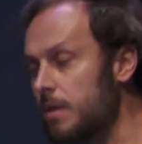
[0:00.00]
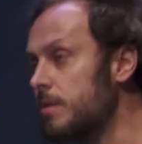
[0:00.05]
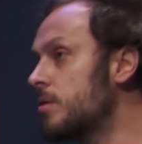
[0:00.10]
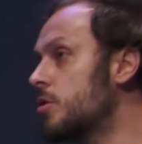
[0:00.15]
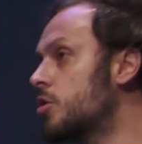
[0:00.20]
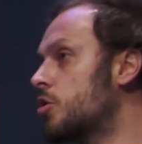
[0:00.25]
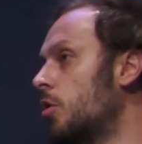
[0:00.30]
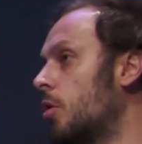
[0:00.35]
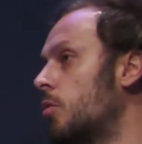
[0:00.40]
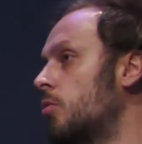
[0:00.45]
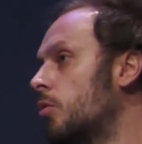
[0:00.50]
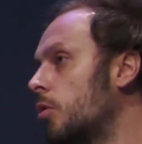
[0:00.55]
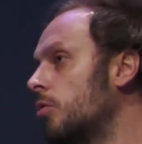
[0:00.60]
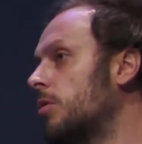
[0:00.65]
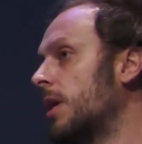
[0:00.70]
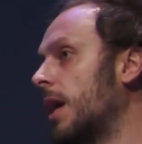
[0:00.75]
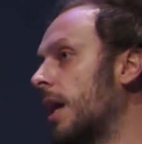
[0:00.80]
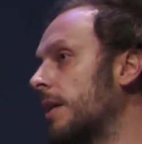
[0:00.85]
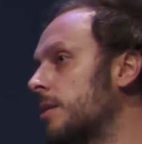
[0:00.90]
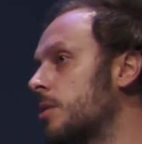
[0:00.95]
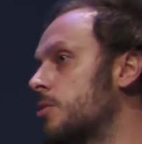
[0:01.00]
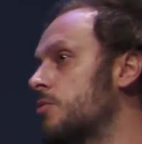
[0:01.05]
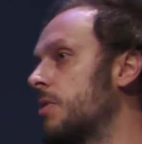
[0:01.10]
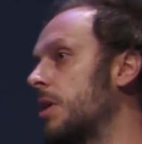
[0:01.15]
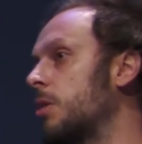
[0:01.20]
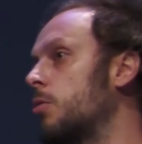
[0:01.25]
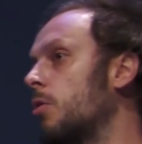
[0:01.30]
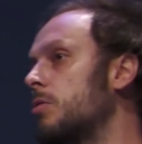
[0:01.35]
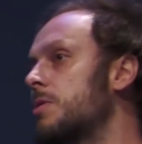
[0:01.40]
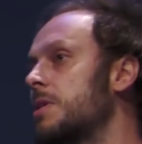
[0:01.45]
so Günther Anders
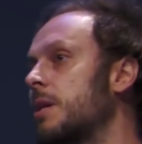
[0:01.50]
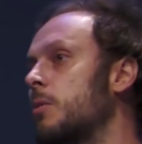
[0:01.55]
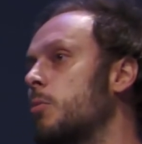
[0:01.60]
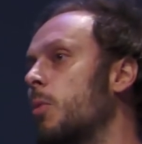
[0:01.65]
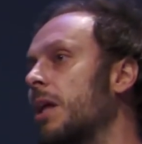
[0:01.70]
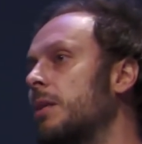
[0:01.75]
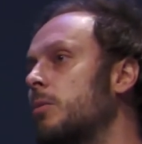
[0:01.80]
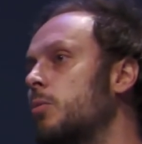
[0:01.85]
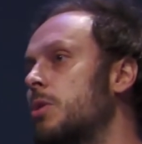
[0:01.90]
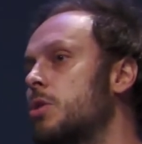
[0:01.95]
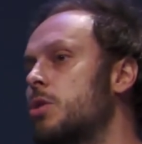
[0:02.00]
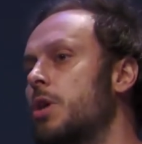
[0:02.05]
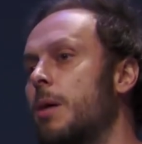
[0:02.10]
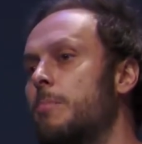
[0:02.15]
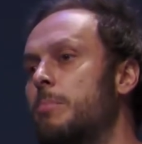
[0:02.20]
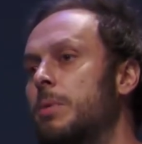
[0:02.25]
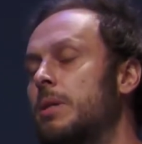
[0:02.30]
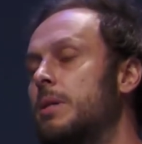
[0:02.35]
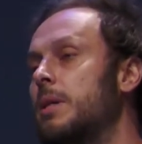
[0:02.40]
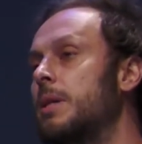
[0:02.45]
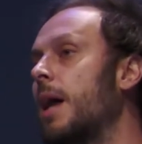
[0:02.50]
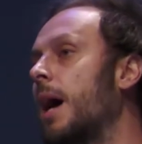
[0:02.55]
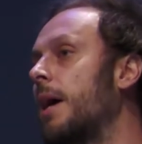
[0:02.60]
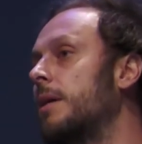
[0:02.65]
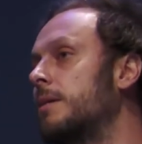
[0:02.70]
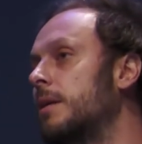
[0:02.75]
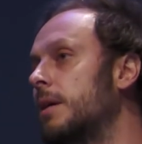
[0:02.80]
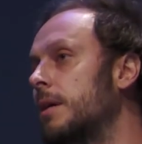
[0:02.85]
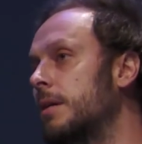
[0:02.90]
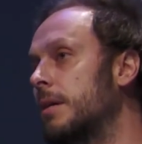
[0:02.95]
recalls an event which happened in
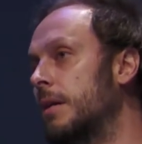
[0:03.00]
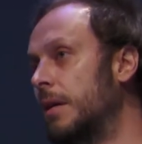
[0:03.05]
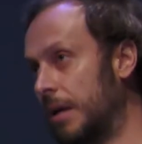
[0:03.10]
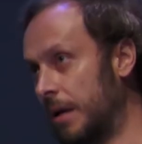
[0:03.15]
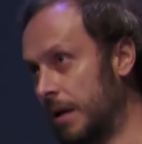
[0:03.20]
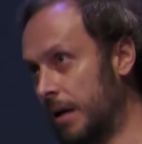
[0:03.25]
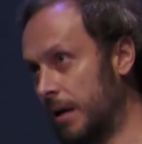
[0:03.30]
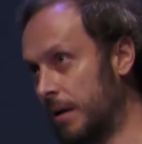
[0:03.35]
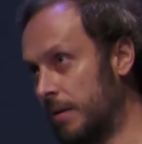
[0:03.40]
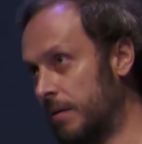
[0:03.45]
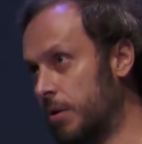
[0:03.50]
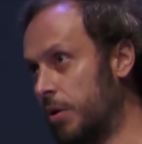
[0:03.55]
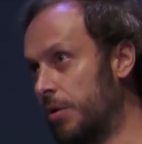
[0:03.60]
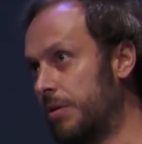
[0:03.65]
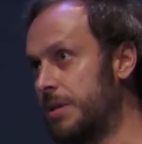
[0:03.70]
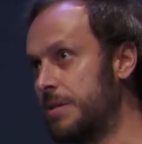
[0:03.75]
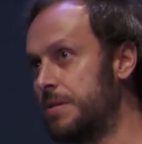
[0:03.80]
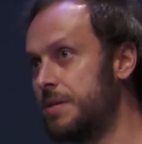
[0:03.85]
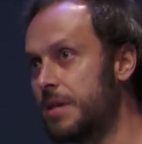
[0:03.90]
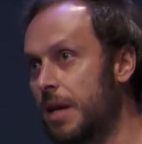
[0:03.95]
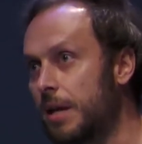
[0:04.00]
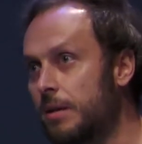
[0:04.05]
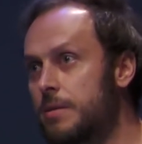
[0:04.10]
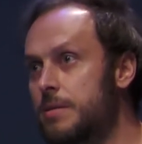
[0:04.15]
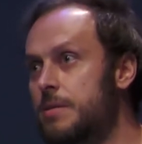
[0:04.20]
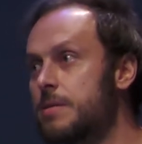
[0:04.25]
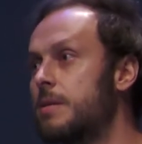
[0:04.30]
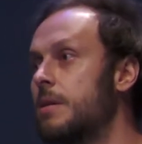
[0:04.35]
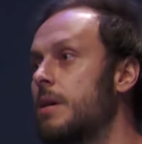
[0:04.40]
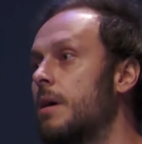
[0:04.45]
nineteen
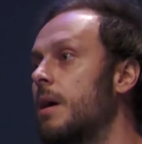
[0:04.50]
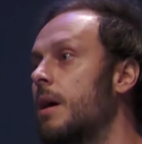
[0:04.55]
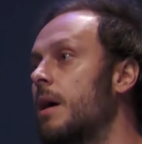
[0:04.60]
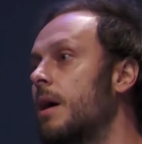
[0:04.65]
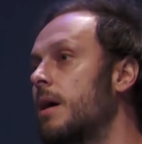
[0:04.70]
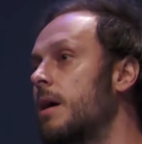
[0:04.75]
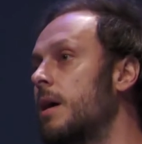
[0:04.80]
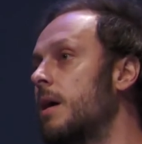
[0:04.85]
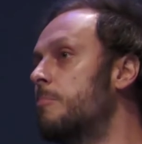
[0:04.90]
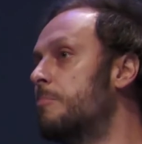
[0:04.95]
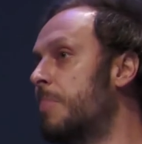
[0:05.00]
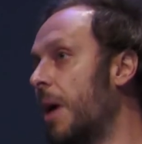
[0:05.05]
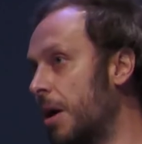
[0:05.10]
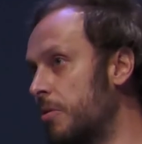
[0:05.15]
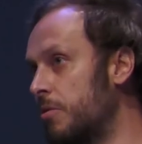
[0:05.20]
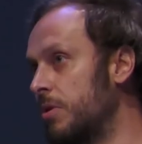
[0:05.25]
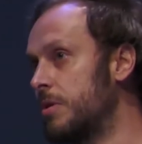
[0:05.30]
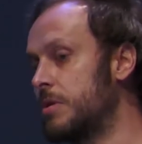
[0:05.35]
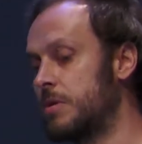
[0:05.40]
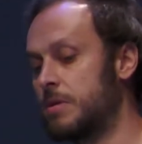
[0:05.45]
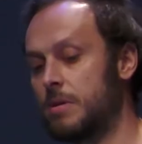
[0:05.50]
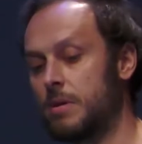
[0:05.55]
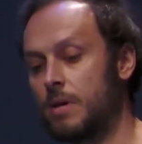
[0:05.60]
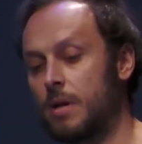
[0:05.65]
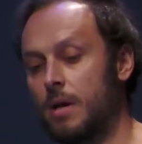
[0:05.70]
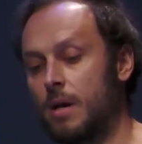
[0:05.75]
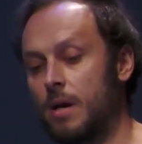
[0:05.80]
thirty-six in Paris.